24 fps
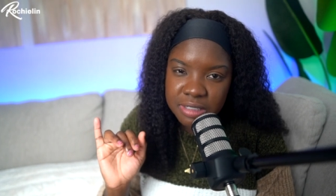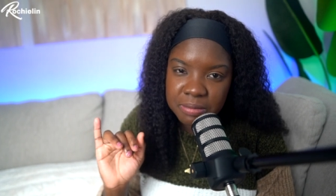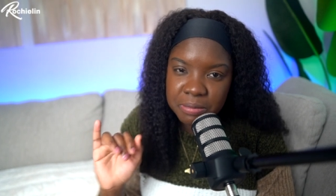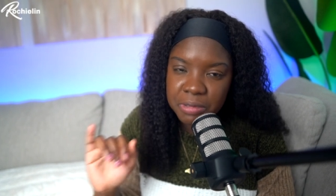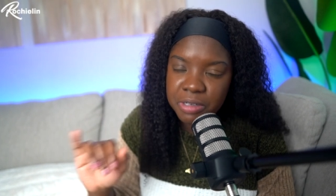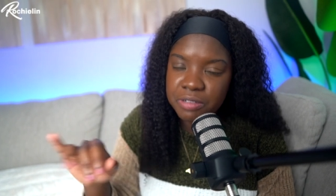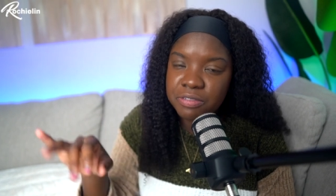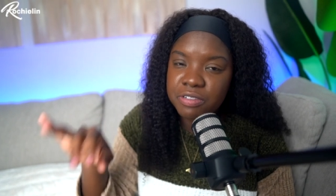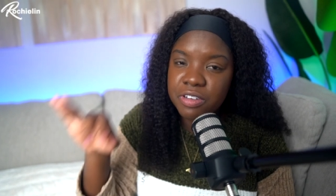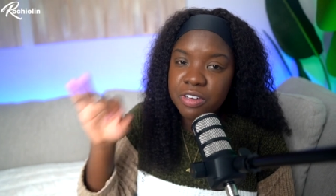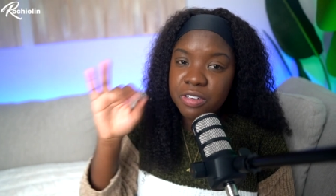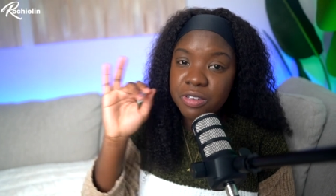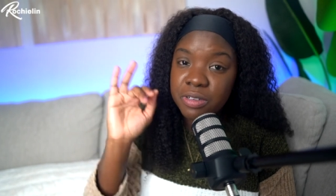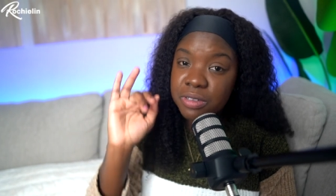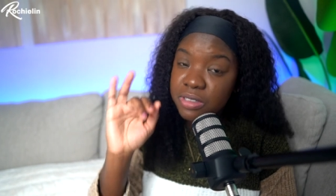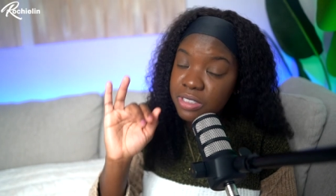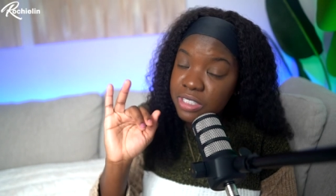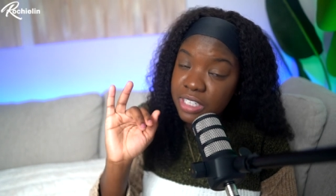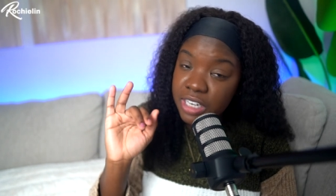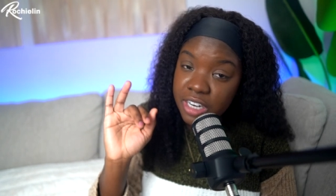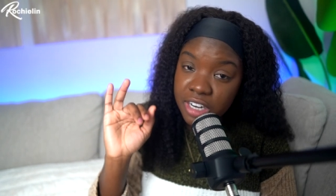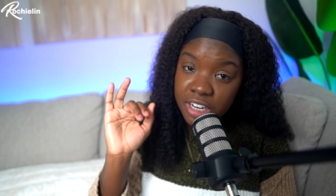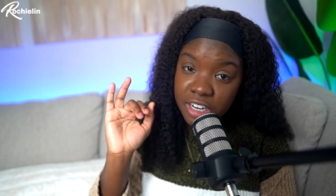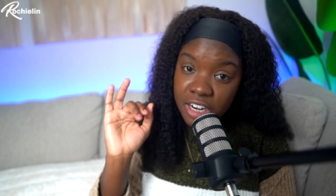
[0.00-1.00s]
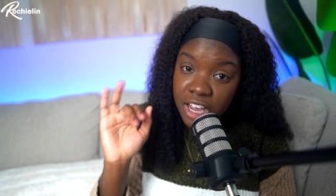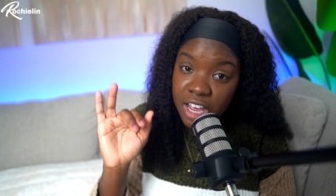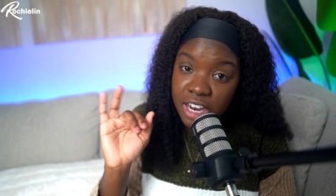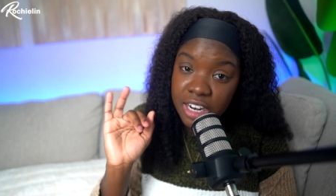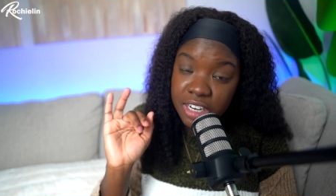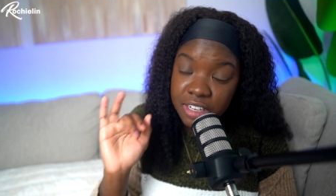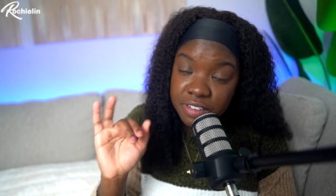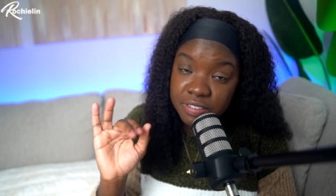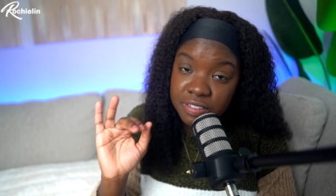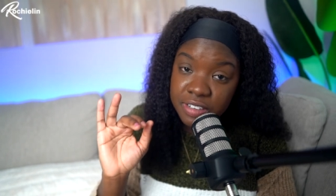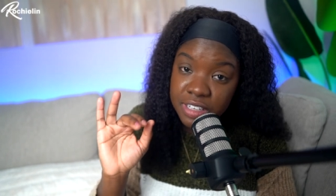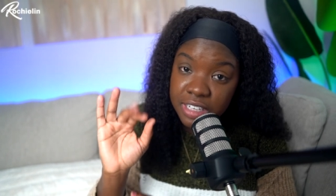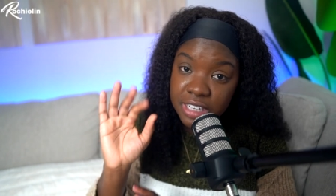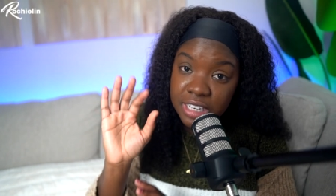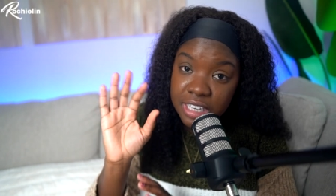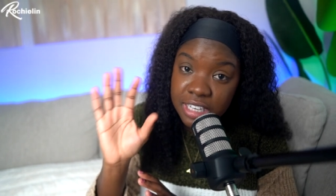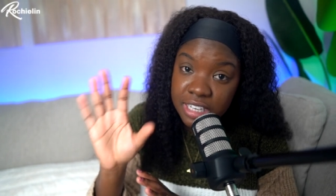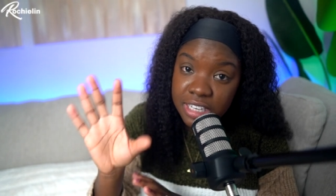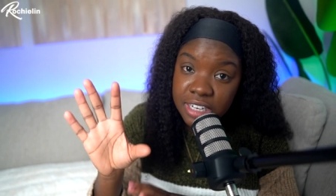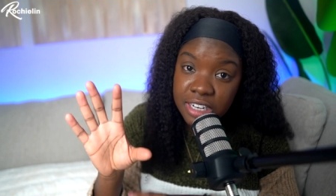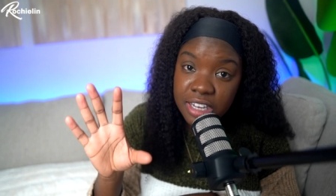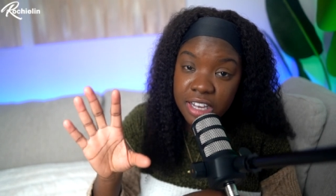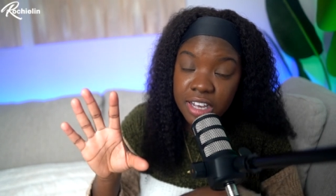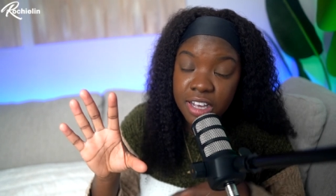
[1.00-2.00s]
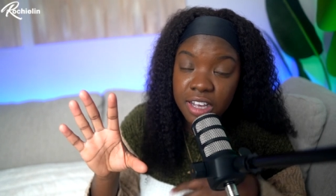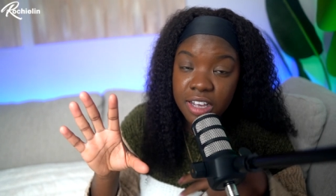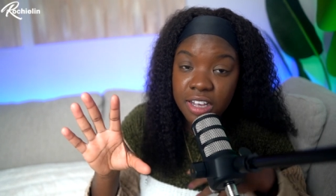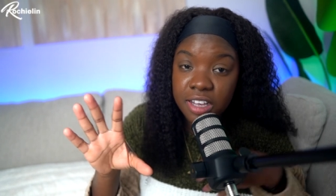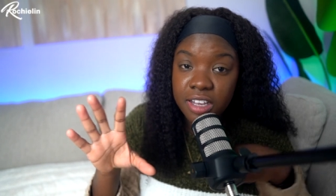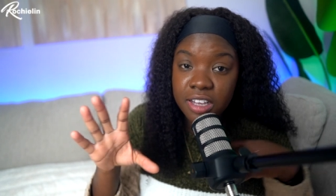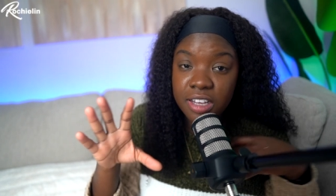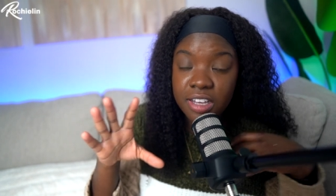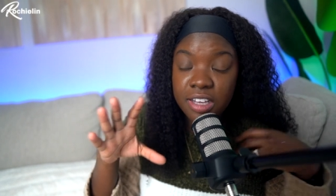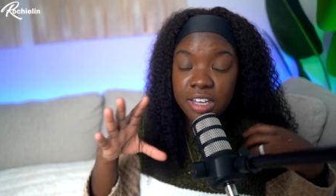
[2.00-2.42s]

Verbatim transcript: but for those that are not living in a